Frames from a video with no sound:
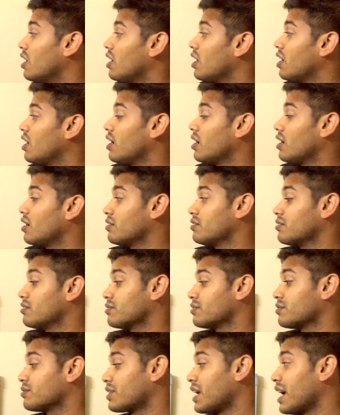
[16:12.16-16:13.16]

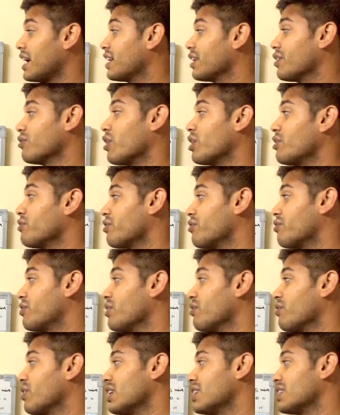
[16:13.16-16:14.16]
writing
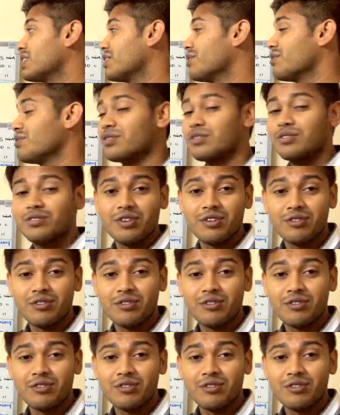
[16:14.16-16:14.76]
150 words in